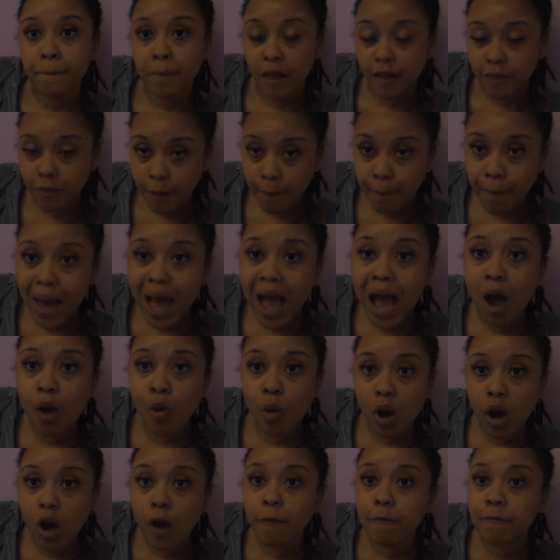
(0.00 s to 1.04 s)
The
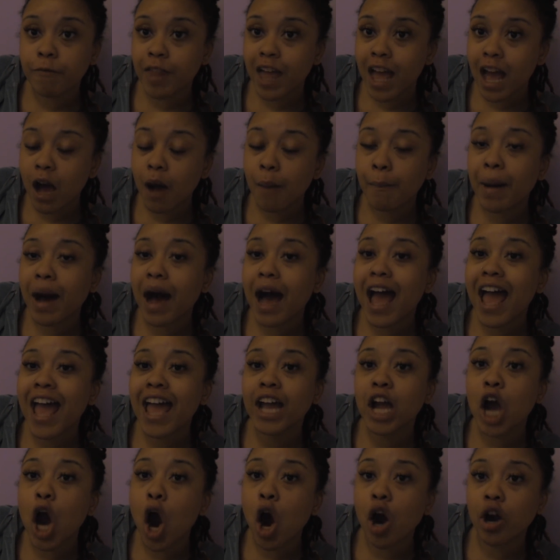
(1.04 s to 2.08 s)
Power of Now by
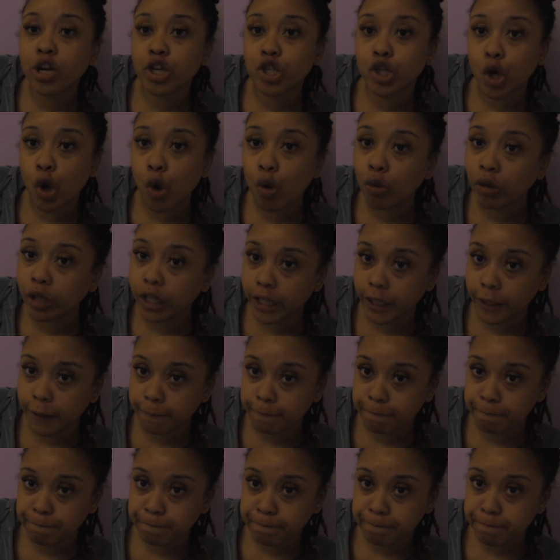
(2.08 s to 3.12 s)
Eckhart Tolle.
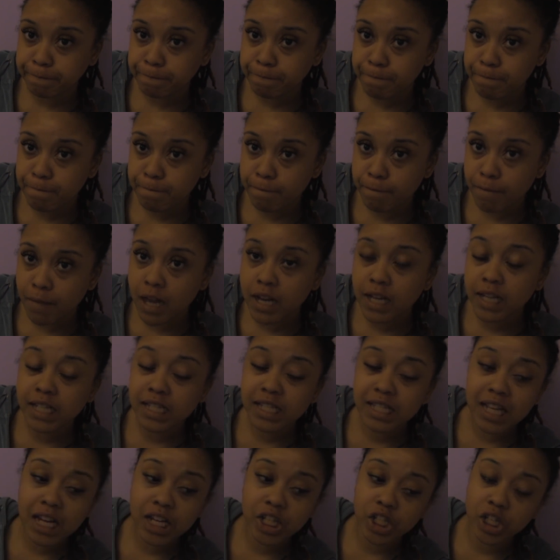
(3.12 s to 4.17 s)

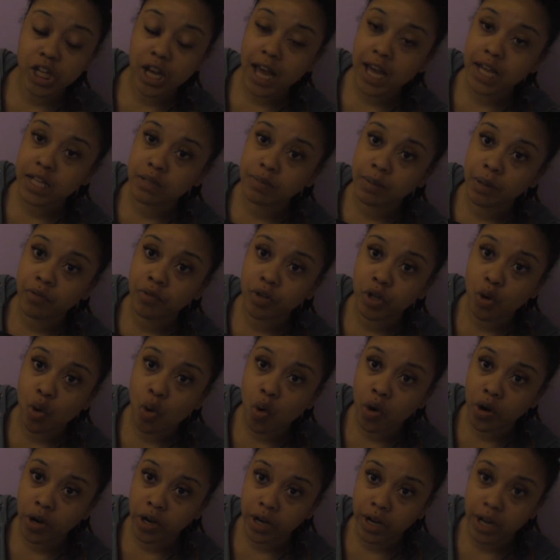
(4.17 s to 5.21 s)
This session has been
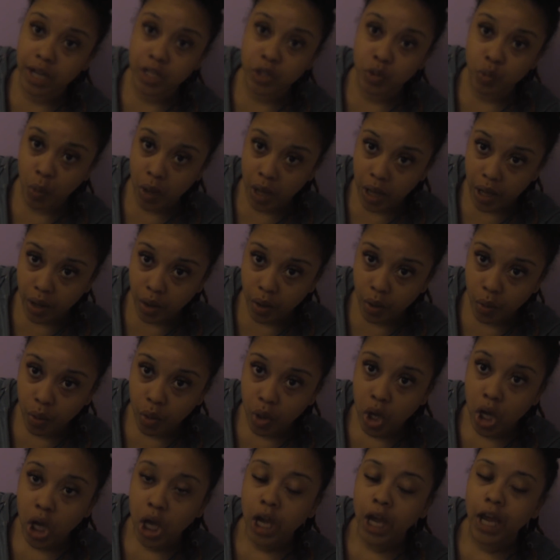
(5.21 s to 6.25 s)
recorded as well.
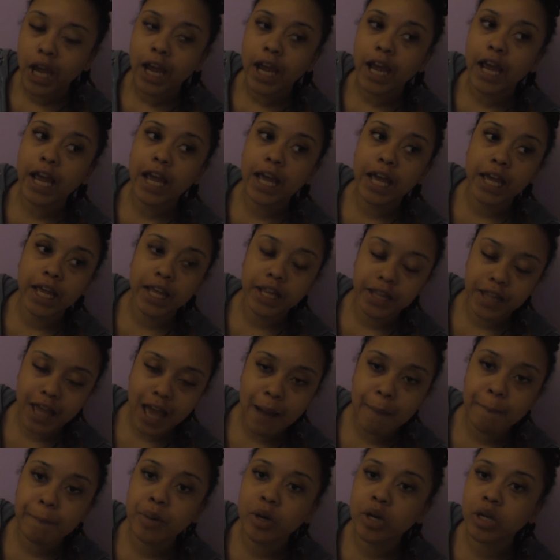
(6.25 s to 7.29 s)
And
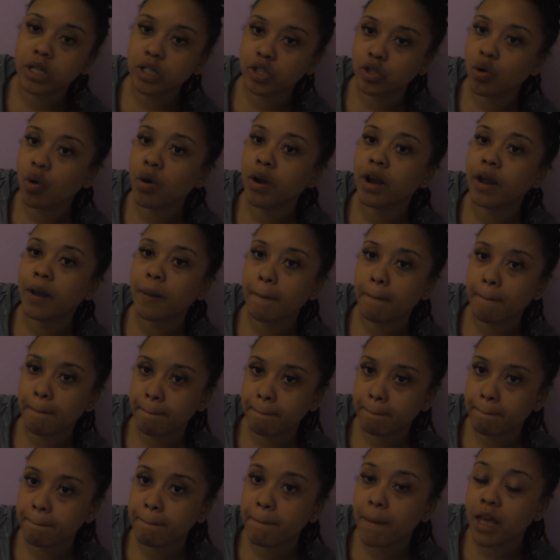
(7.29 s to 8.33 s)
that book is gonna
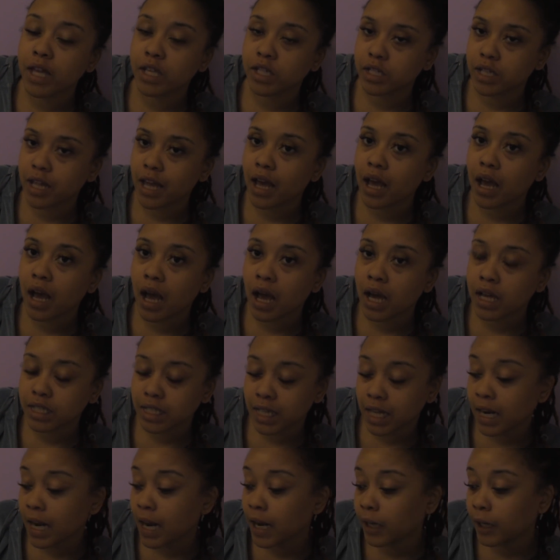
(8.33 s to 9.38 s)
say
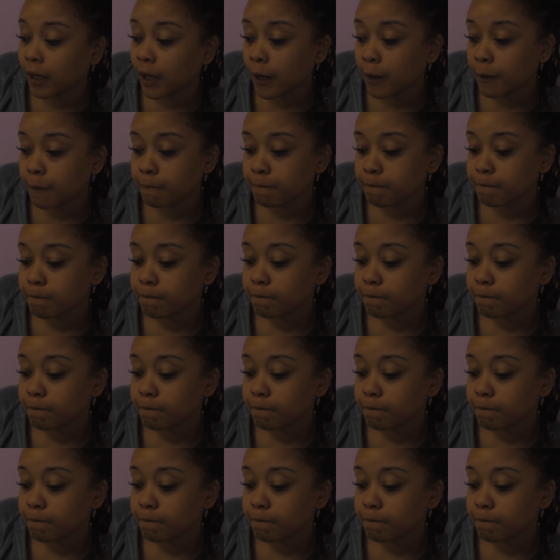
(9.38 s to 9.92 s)
that again?